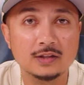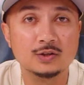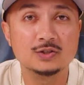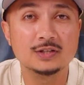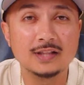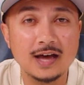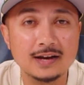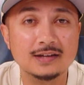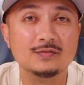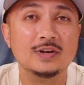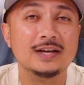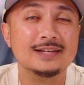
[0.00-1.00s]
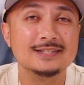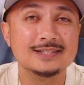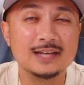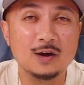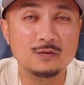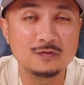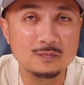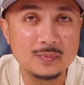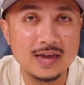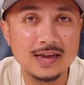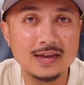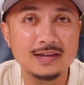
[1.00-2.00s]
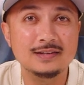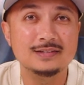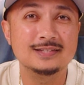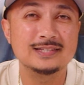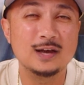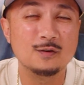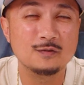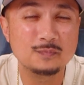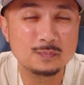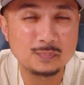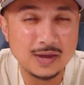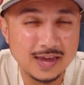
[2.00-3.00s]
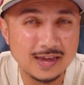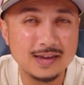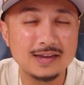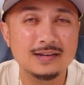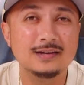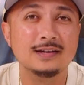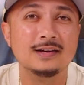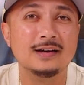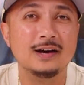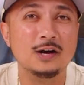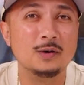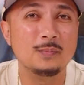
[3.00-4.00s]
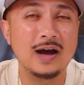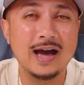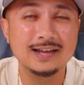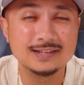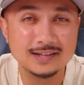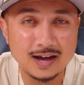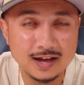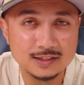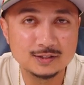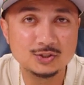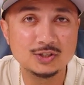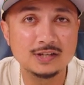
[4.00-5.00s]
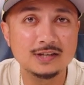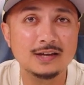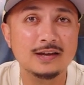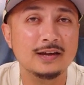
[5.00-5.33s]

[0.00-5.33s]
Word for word: There's a lot of self-made, self-paid um, ideology.